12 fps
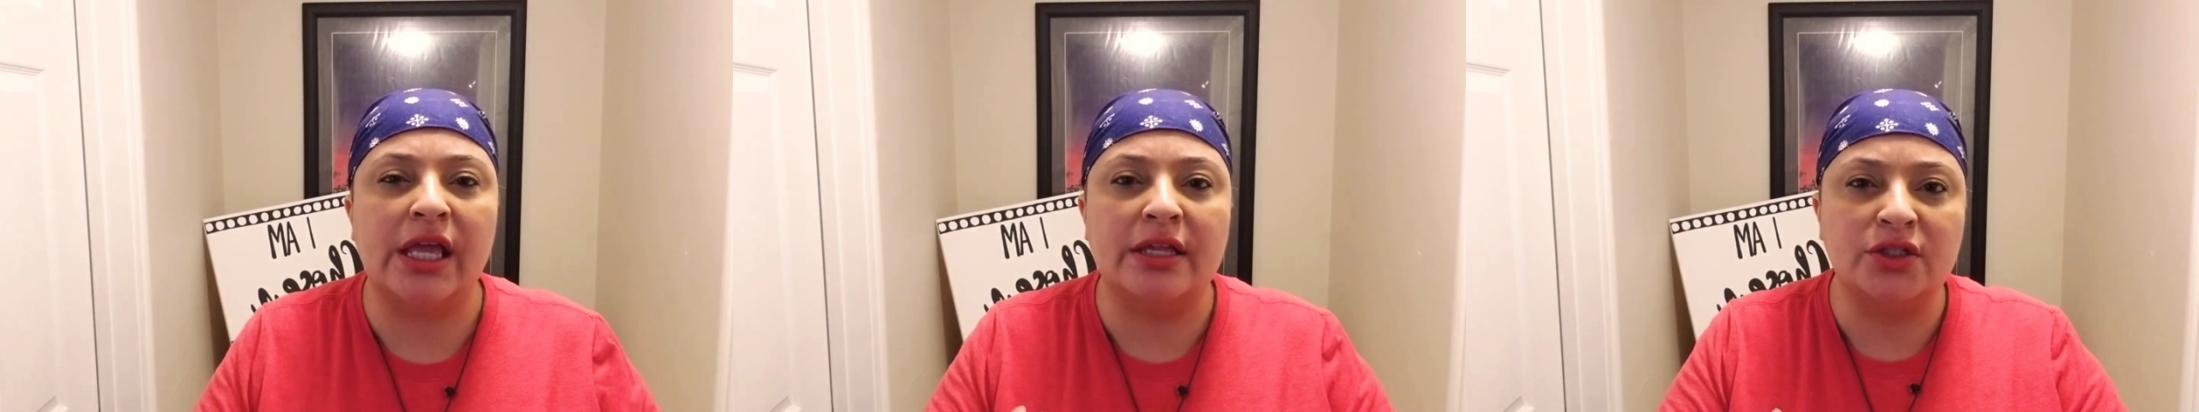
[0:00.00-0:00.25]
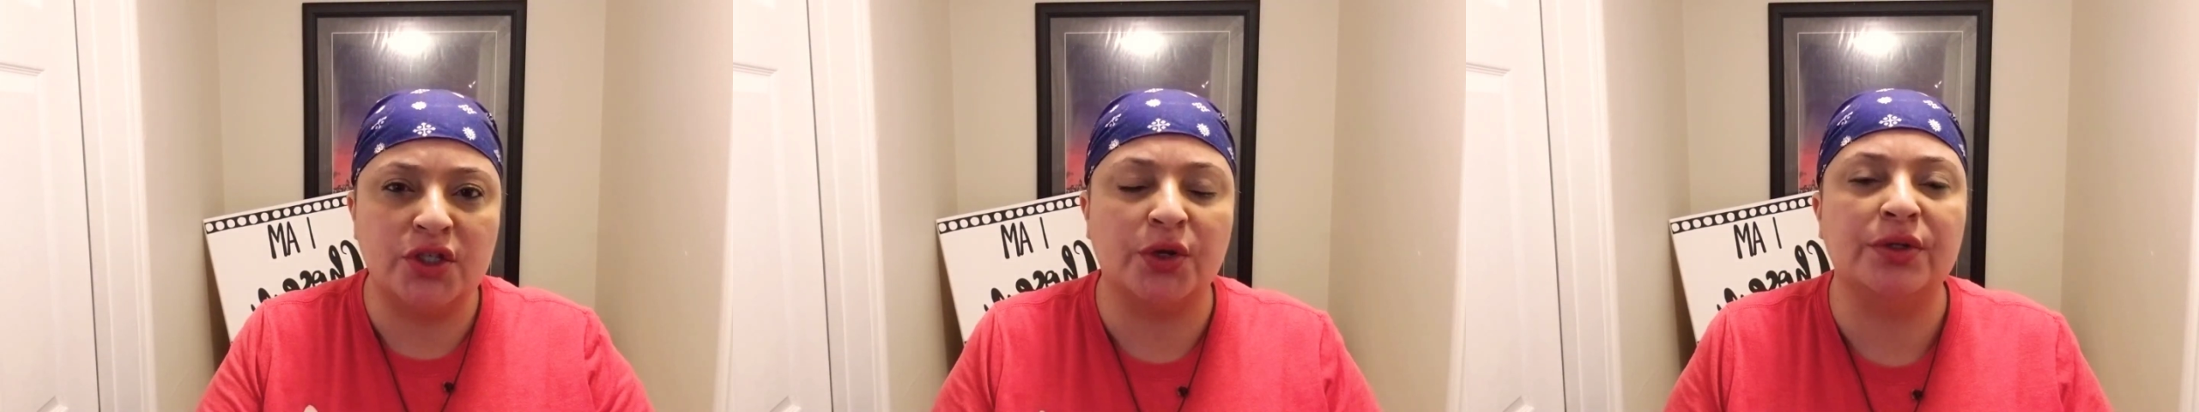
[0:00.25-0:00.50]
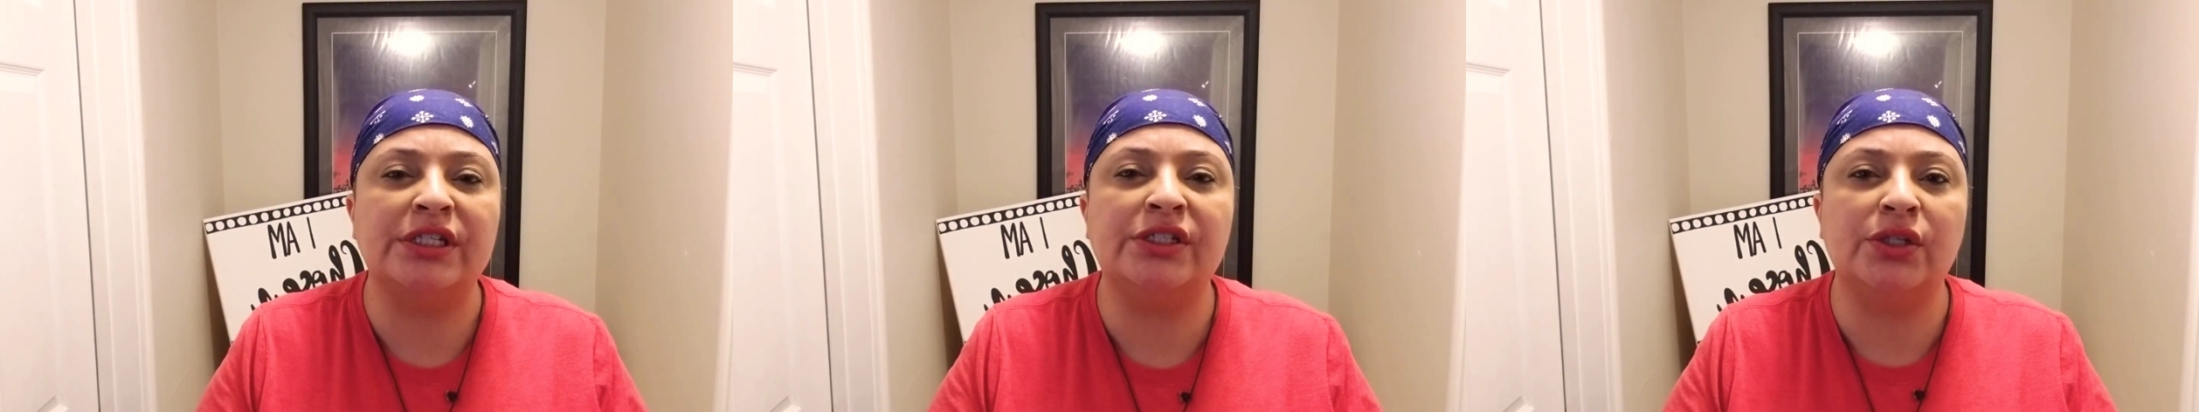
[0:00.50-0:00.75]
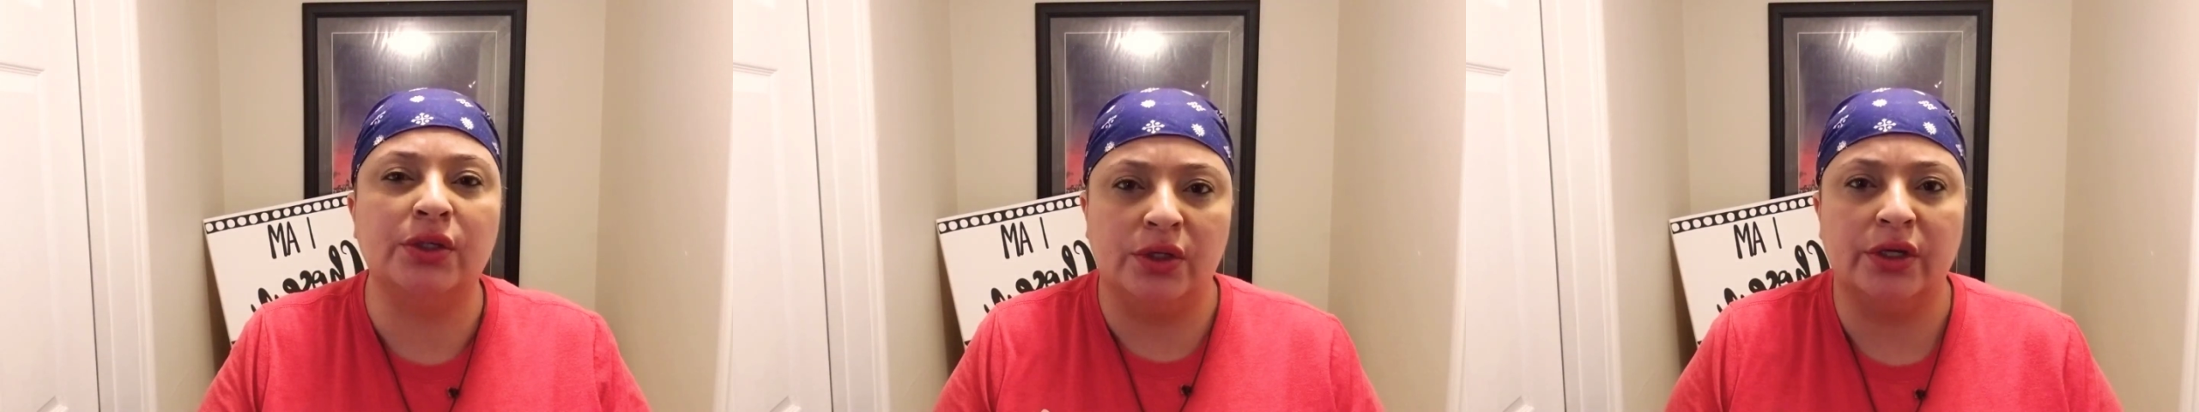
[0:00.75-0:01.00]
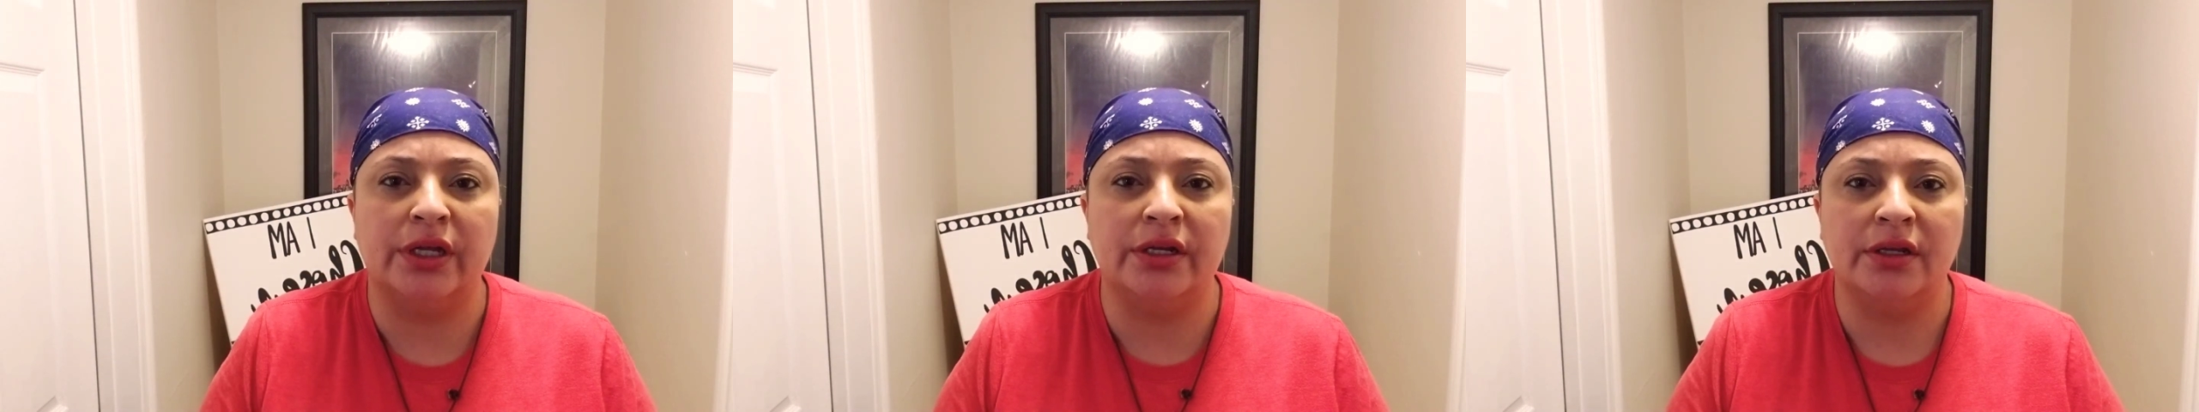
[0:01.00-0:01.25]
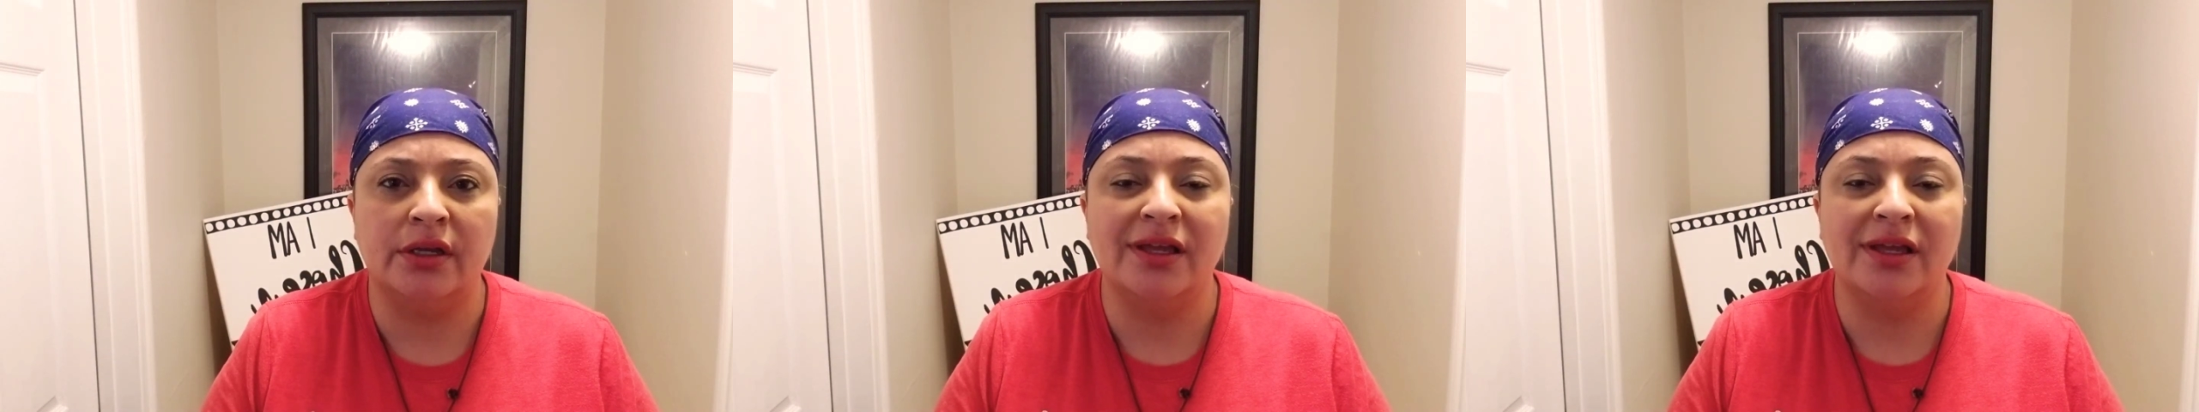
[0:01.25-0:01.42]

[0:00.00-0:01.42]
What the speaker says: and turn it to good